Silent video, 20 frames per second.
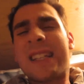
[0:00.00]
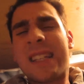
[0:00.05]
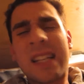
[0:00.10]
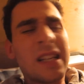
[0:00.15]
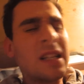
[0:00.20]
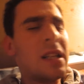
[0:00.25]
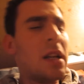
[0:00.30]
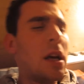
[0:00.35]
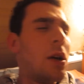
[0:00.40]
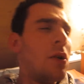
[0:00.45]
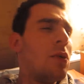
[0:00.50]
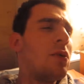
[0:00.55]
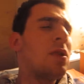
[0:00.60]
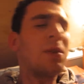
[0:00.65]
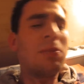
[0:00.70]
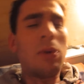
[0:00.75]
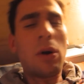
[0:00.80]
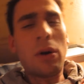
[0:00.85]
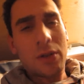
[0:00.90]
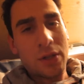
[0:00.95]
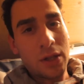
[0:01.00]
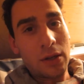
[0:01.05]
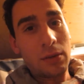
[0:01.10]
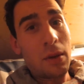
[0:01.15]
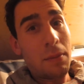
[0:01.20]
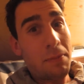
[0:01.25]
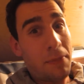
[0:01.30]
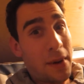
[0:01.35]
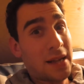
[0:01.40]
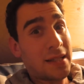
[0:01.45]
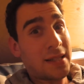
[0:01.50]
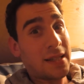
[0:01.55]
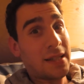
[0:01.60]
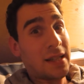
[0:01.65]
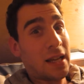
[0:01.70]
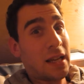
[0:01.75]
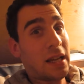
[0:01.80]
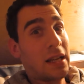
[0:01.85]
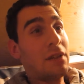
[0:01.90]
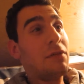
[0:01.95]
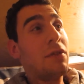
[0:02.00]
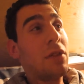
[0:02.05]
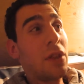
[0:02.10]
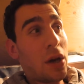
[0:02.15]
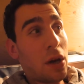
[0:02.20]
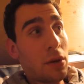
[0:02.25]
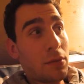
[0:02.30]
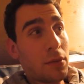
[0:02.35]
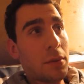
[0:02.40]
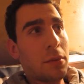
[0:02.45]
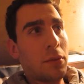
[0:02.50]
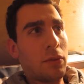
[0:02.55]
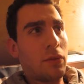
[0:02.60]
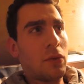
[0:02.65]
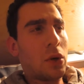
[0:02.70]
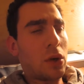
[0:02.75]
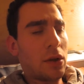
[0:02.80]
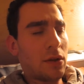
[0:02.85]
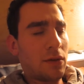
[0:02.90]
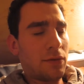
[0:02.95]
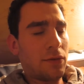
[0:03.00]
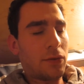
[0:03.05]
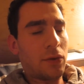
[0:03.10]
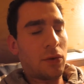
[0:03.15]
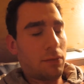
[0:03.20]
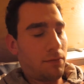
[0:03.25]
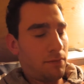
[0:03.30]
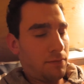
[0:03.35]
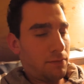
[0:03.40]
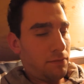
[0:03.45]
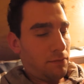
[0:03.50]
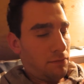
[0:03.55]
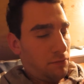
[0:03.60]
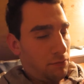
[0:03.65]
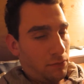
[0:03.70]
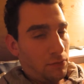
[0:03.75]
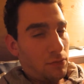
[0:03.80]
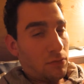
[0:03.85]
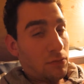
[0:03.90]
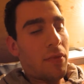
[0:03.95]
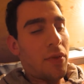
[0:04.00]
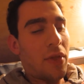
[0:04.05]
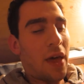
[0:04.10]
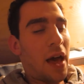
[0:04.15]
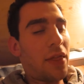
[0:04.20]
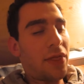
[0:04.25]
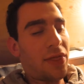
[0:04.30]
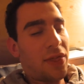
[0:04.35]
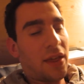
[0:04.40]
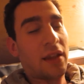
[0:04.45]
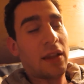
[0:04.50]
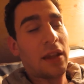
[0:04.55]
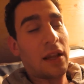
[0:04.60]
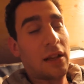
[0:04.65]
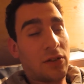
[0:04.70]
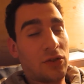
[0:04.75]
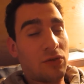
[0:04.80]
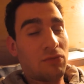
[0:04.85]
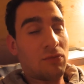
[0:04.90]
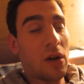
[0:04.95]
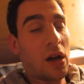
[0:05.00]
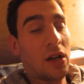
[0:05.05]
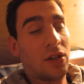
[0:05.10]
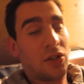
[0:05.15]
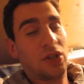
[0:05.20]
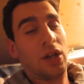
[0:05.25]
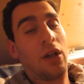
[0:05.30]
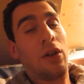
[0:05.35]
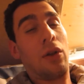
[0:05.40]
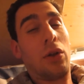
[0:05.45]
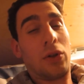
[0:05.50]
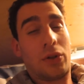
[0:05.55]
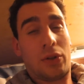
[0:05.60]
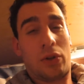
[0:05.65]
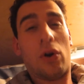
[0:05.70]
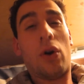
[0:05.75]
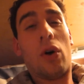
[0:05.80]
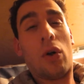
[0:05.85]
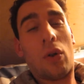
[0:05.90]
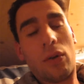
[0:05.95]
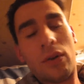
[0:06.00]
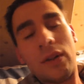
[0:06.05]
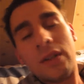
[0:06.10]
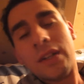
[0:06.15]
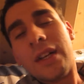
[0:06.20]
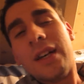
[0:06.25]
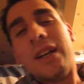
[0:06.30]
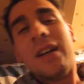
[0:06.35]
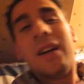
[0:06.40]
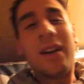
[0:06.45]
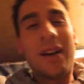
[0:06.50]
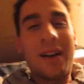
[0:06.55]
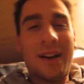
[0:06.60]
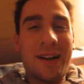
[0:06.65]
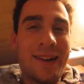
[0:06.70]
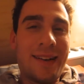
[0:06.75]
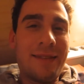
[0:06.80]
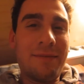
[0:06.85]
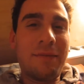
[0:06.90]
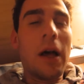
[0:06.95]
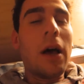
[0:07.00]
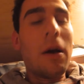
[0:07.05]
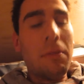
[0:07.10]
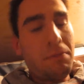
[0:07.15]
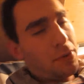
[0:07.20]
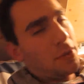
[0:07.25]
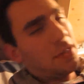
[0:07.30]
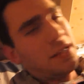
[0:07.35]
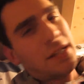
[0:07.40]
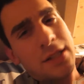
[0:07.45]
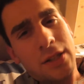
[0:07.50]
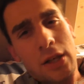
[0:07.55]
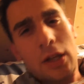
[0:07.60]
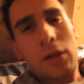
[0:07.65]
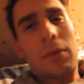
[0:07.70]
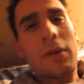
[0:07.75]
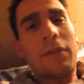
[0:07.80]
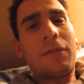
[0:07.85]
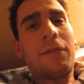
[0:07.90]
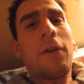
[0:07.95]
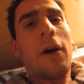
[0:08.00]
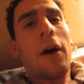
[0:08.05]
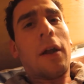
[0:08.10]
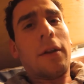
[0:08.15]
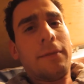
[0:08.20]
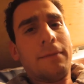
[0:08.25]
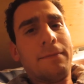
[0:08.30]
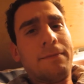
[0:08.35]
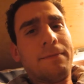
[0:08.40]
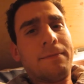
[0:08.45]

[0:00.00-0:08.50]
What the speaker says: Yes, I know, tomorrow's gonna be a better day. Even though I'm gonna be working for that thing that I shall not call. But it's gonna be fun.